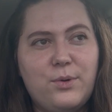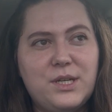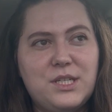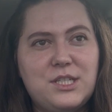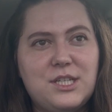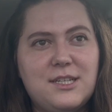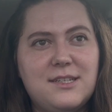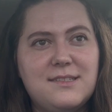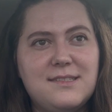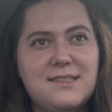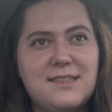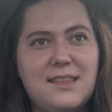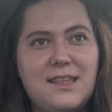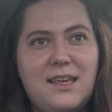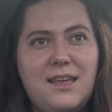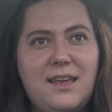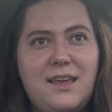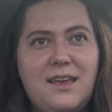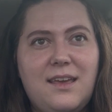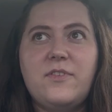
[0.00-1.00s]
which is
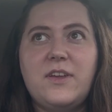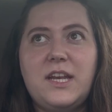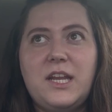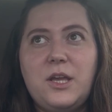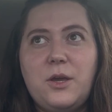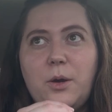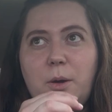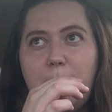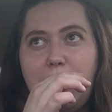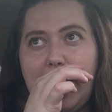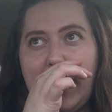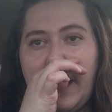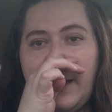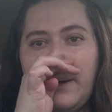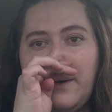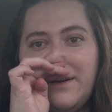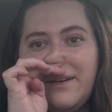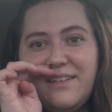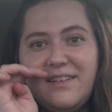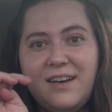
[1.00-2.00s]
the video
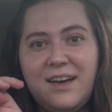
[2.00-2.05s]
about